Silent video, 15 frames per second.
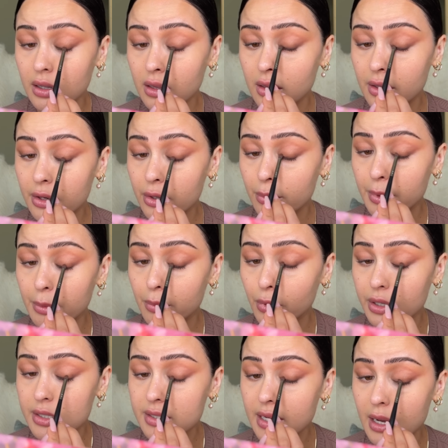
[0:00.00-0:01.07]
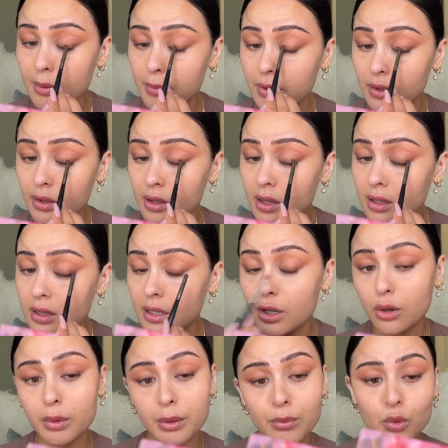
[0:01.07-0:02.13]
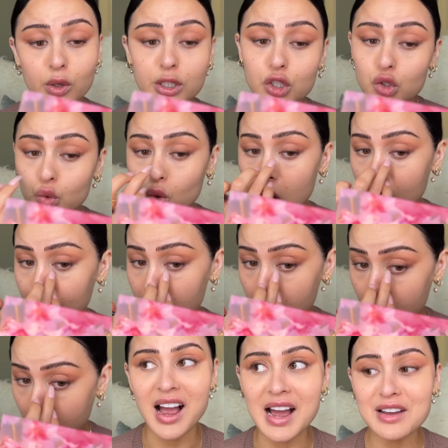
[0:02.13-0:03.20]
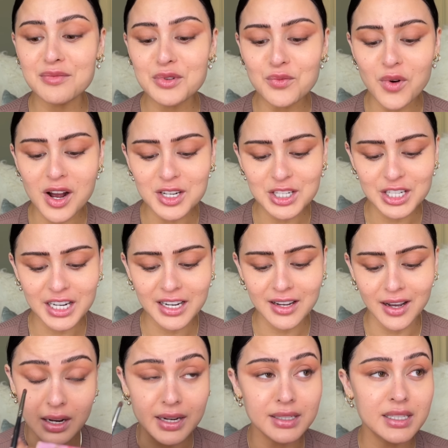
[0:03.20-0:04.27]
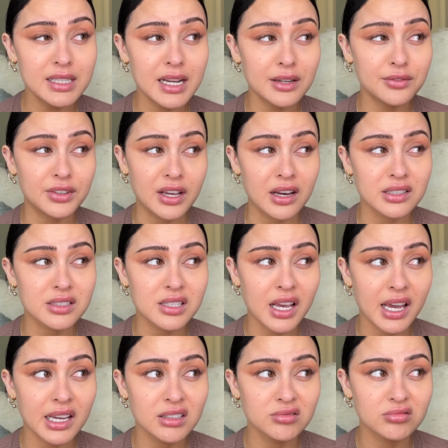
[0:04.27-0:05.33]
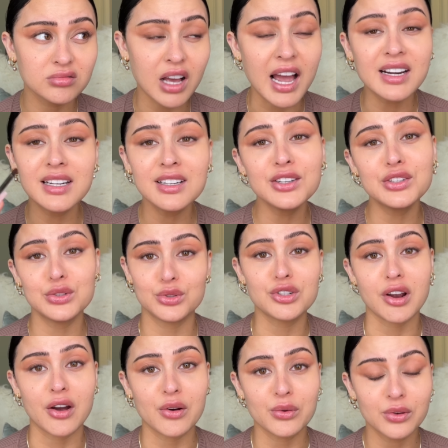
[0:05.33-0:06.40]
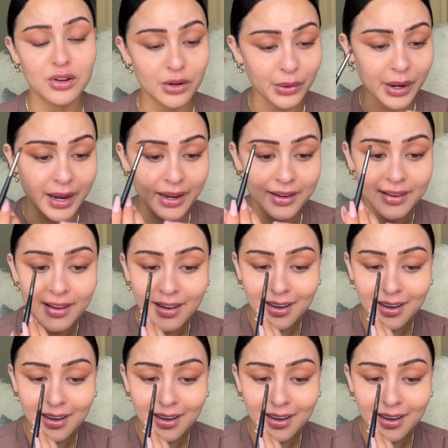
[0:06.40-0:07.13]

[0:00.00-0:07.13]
a little bit more depth a little bit more drama. I've been watching 90 Day Fiance. I need a new show, okay?